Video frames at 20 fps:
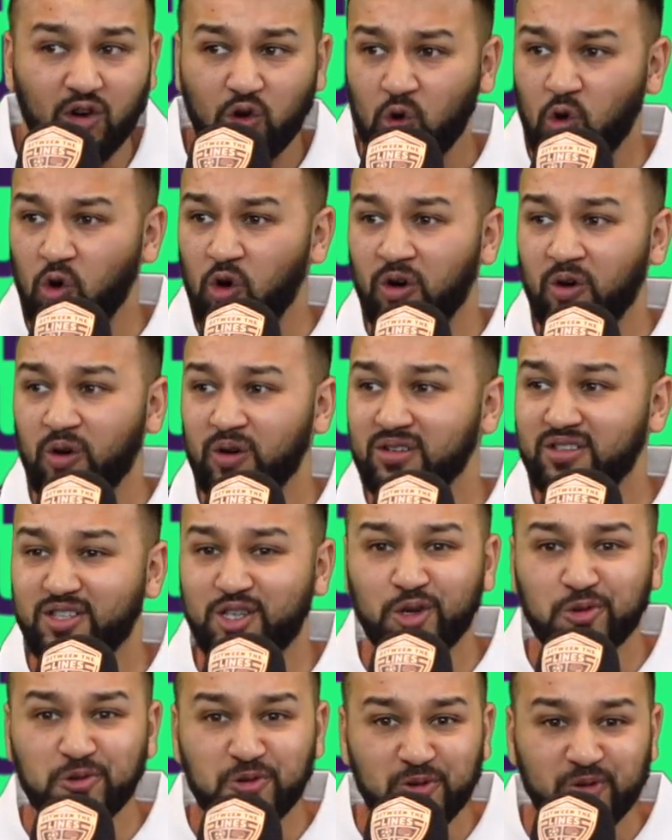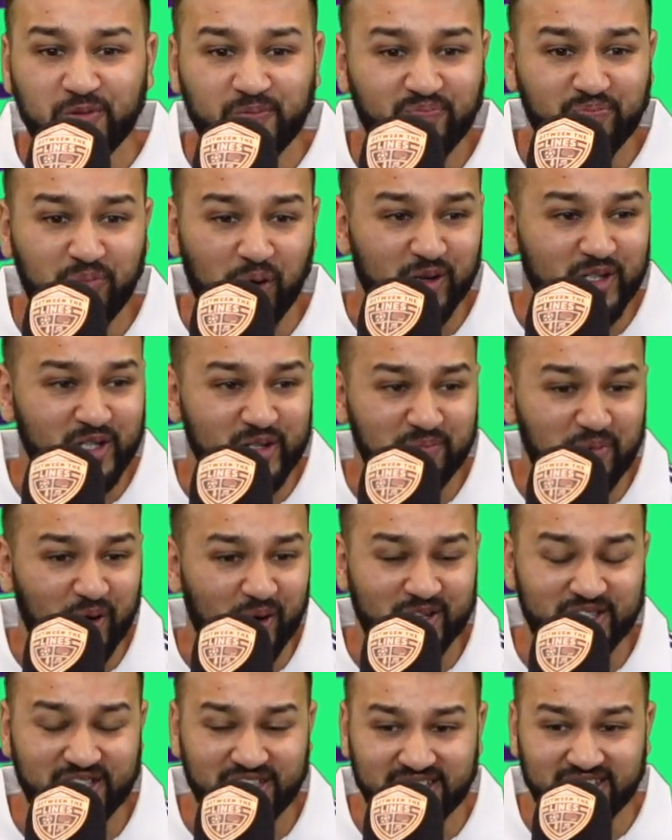or 2
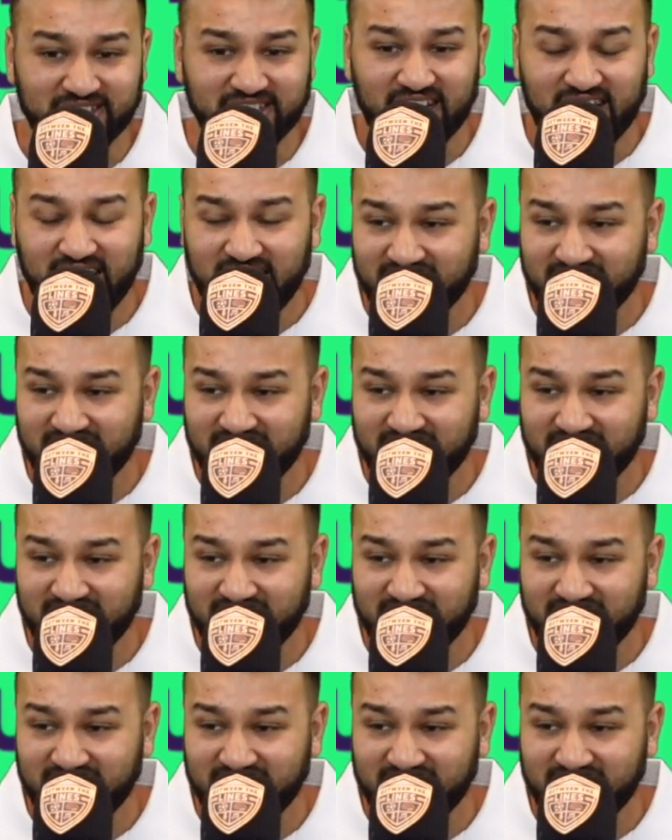box-to-boxes